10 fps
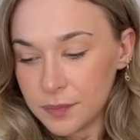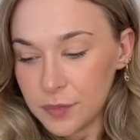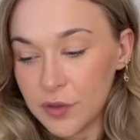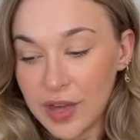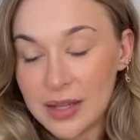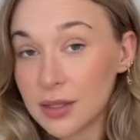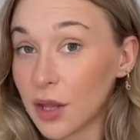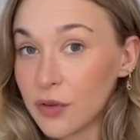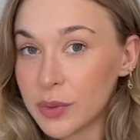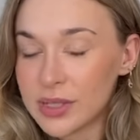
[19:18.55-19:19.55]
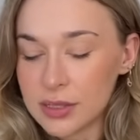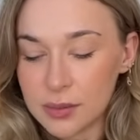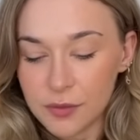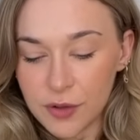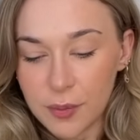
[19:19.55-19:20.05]
You've gained a lot of
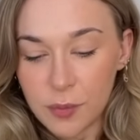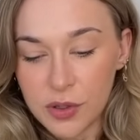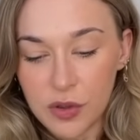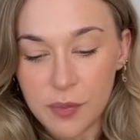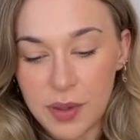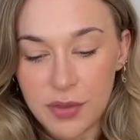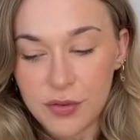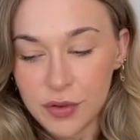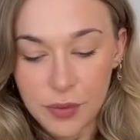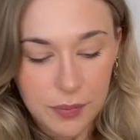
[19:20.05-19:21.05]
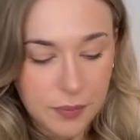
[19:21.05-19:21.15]
wisdom from what you've been through,